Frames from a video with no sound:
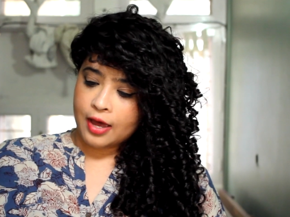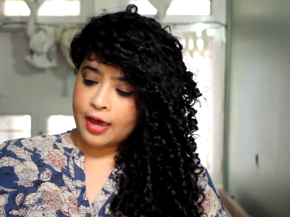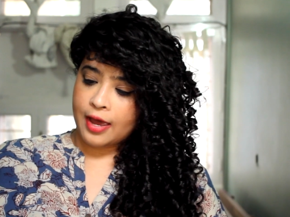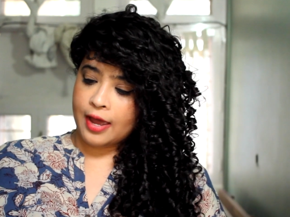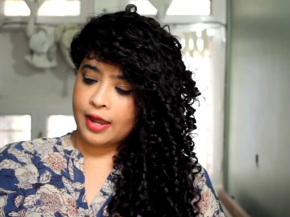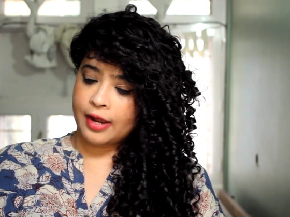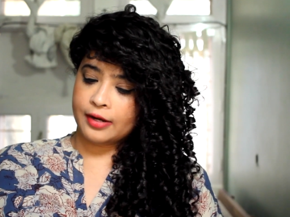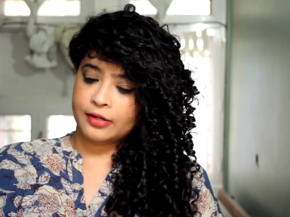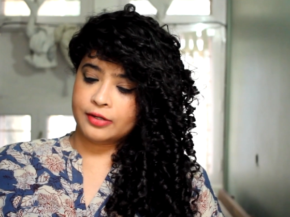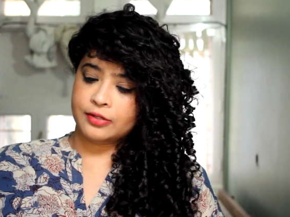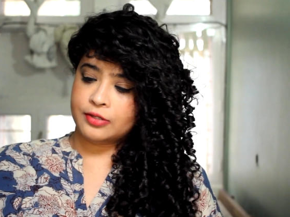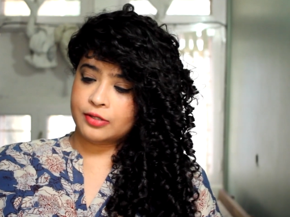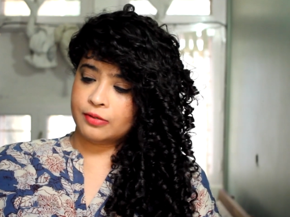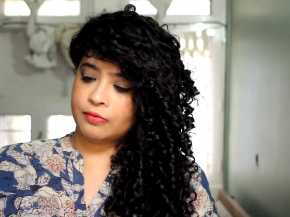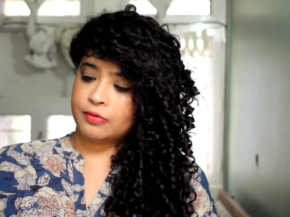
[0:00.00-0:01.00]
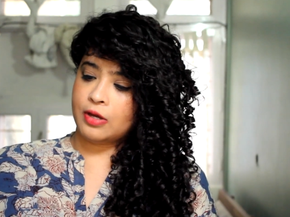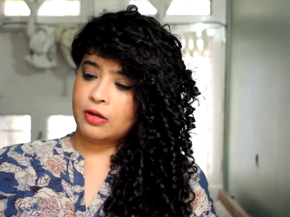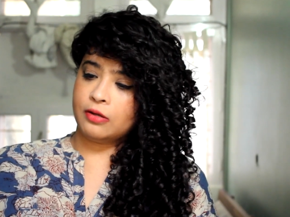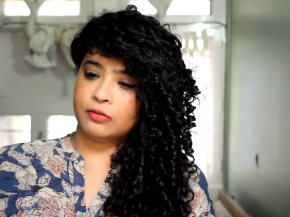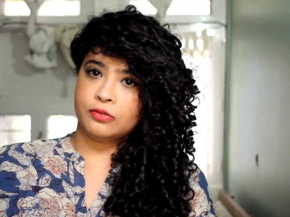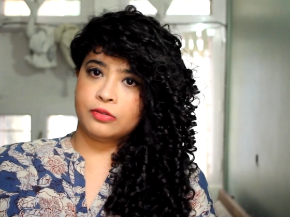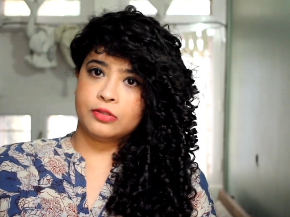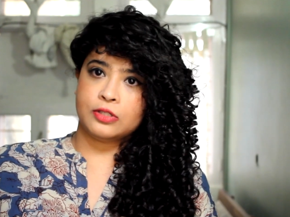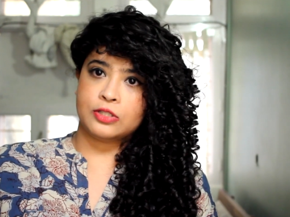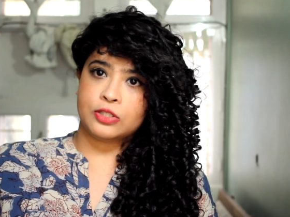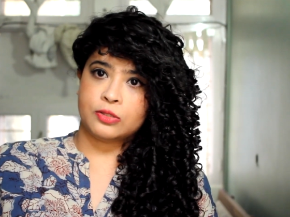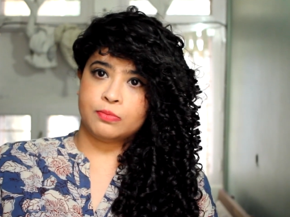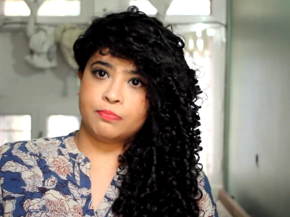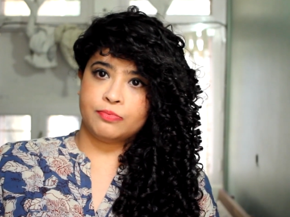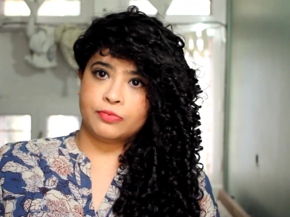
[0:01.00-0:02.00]
And yeah,
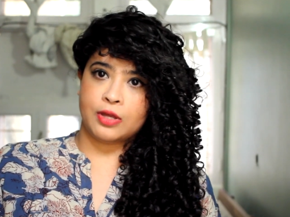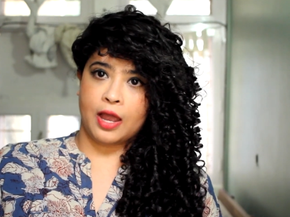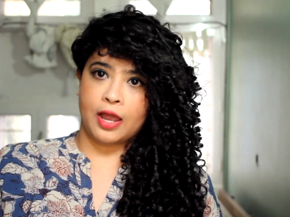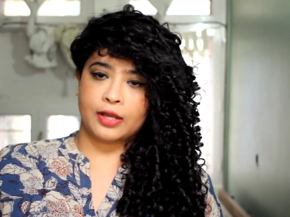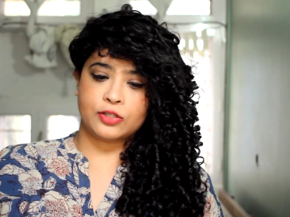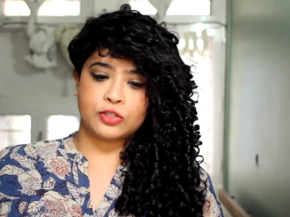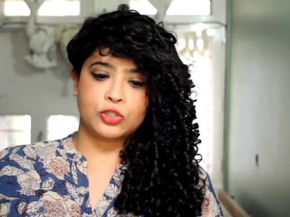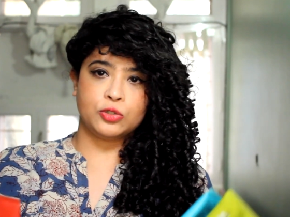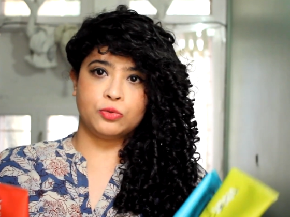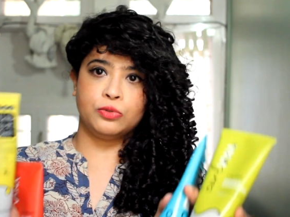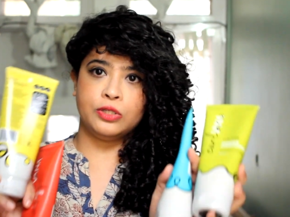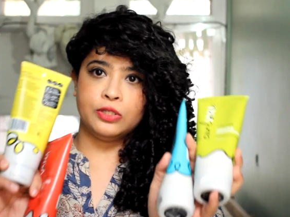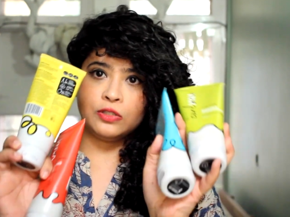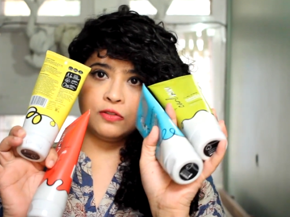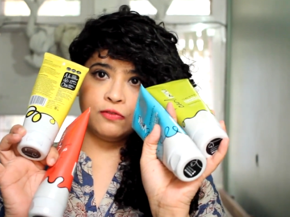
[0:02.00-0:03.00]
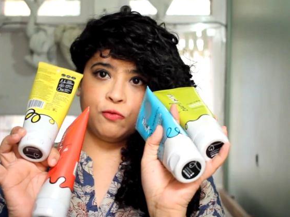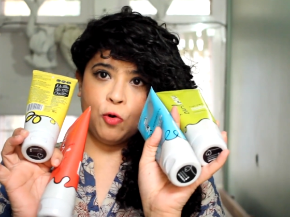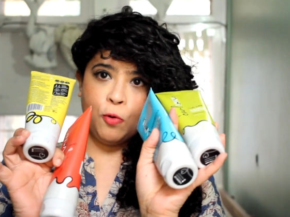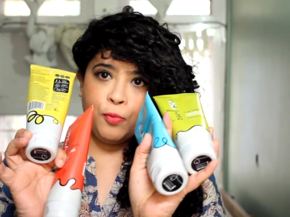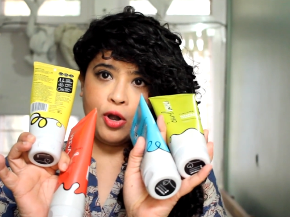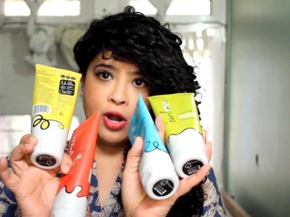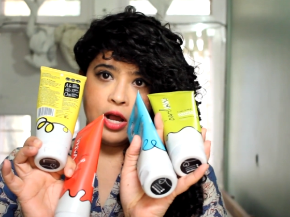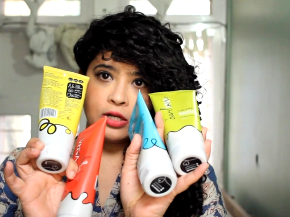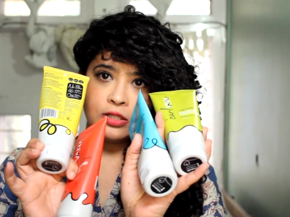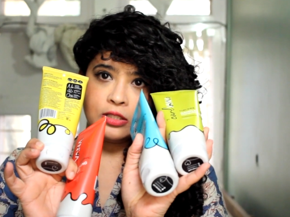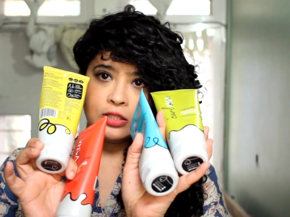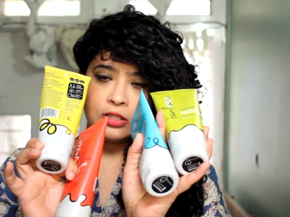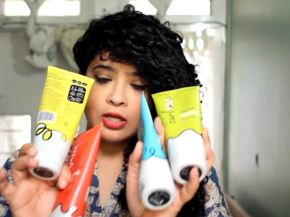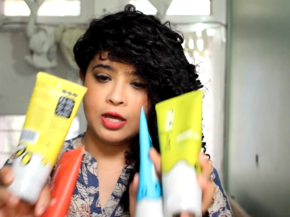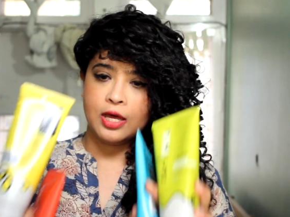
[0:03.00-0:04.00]
it's thanks to these 4
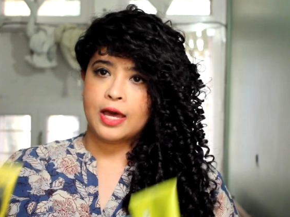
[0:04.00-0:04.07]
products